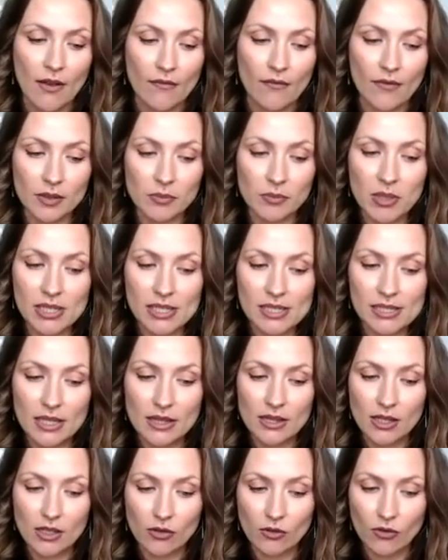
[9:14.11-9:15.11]
that means
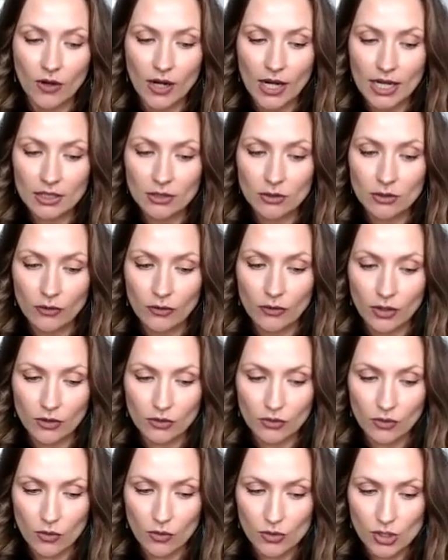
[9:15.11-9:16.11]
that the rate of
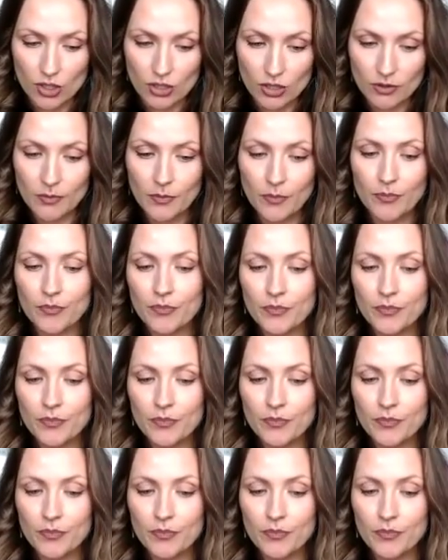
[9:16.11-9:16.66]
corrosion